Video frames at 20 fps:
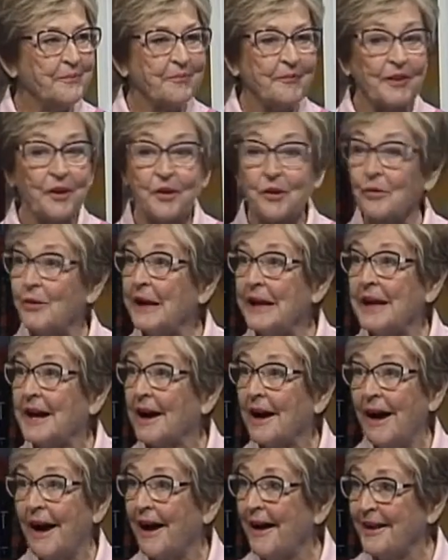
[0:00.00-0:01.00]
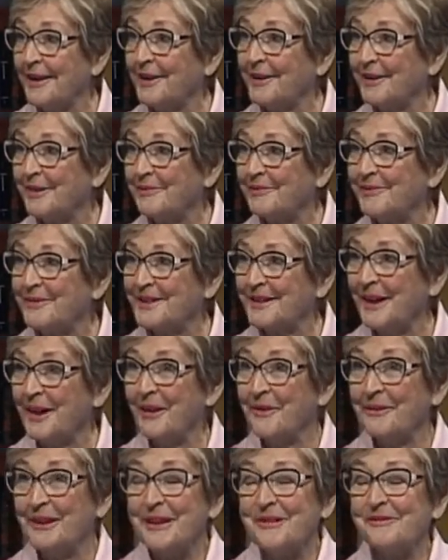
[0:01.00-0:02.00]
Greek columns.
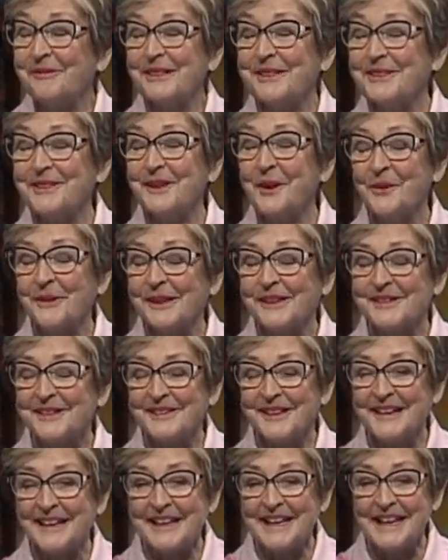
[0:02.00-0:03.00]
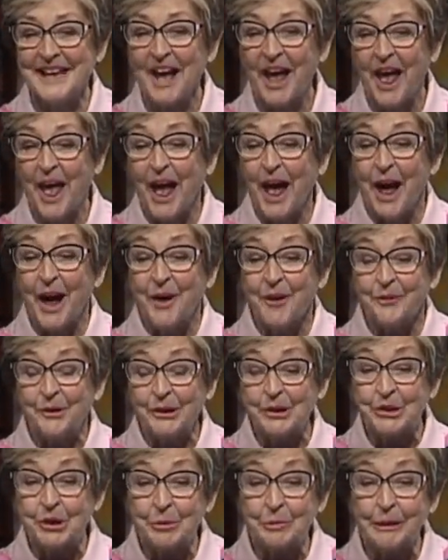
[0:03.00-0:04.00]
Oh, it was so exciting. Would
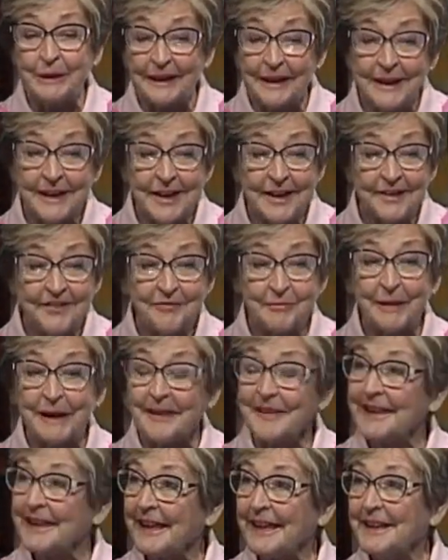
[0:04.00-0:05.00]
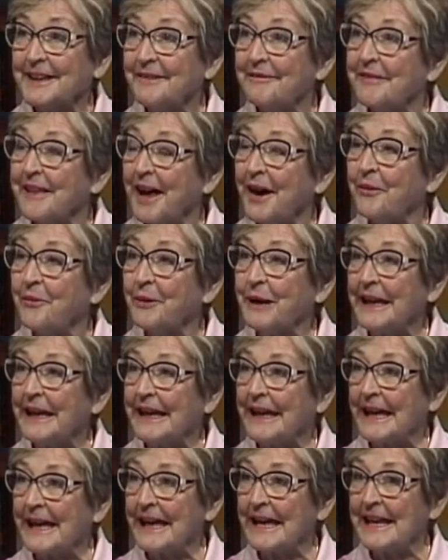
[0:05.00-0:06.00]
you believe by the end of that
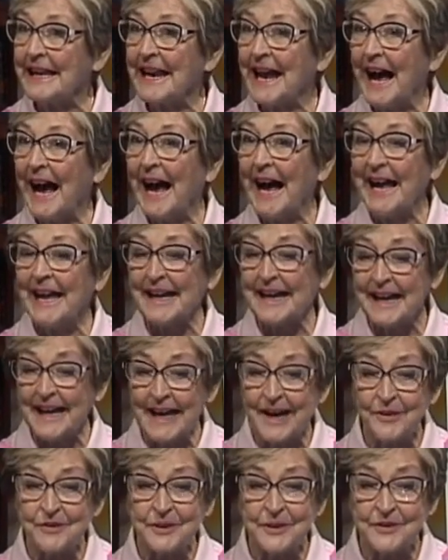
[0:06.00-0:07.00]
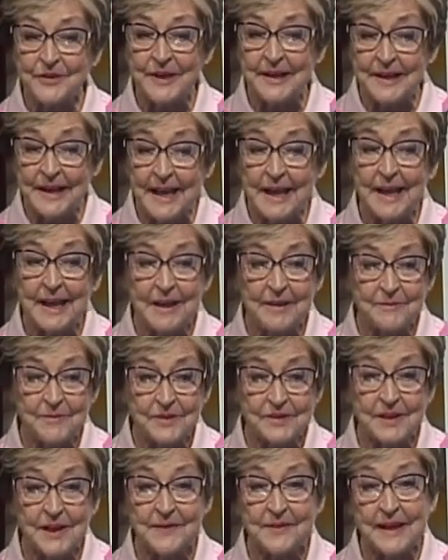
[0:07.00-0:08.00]
weekend, I counted the names
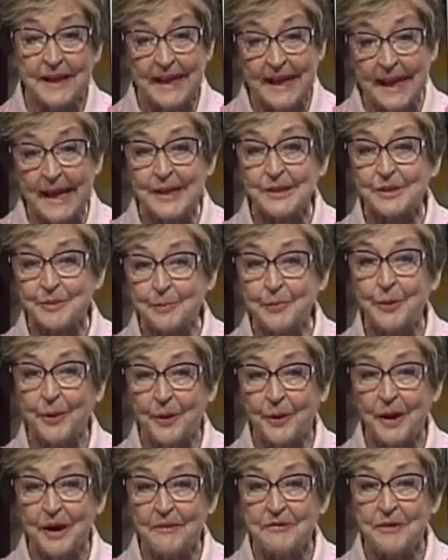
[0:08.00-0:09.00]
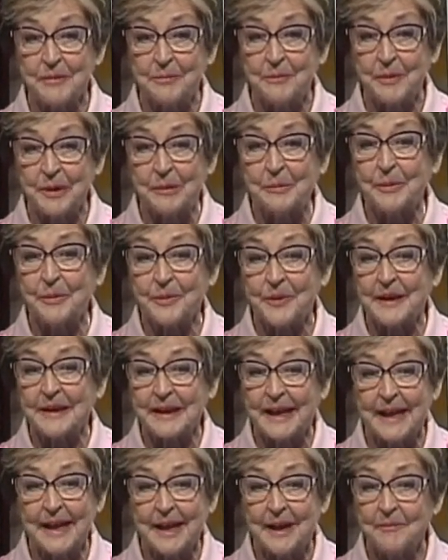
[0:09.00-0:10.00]
on the guest book of the people that
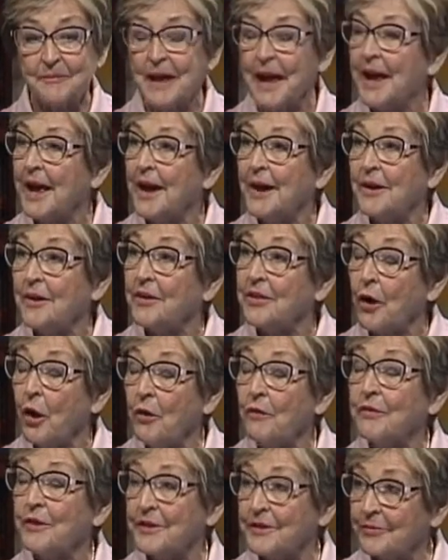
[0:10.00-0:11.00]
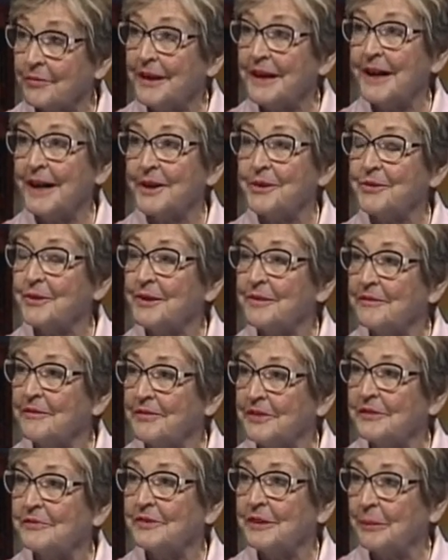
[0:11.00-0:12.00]
came. Over
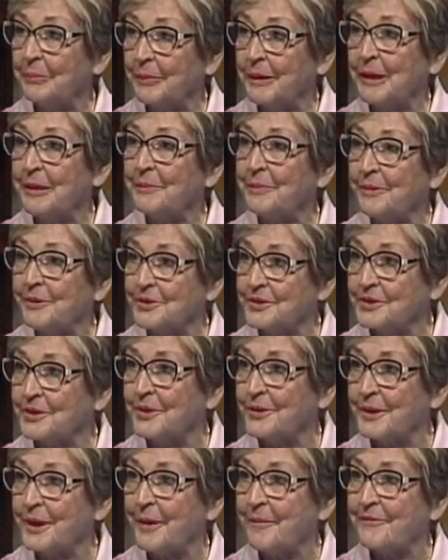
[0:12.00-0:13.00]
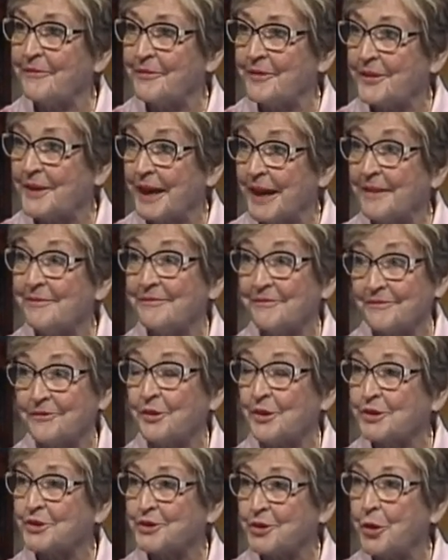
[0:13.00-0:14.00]
350 people showed up for that
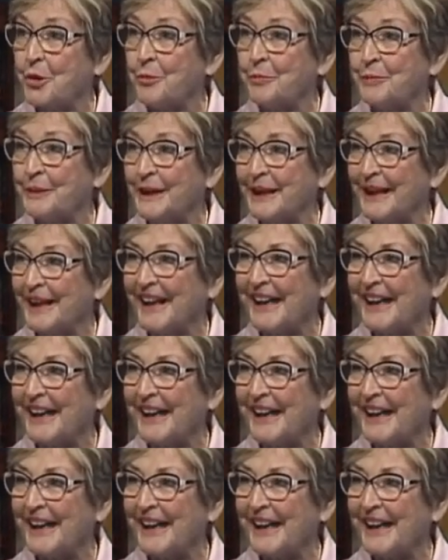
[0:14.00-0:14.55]
first opening.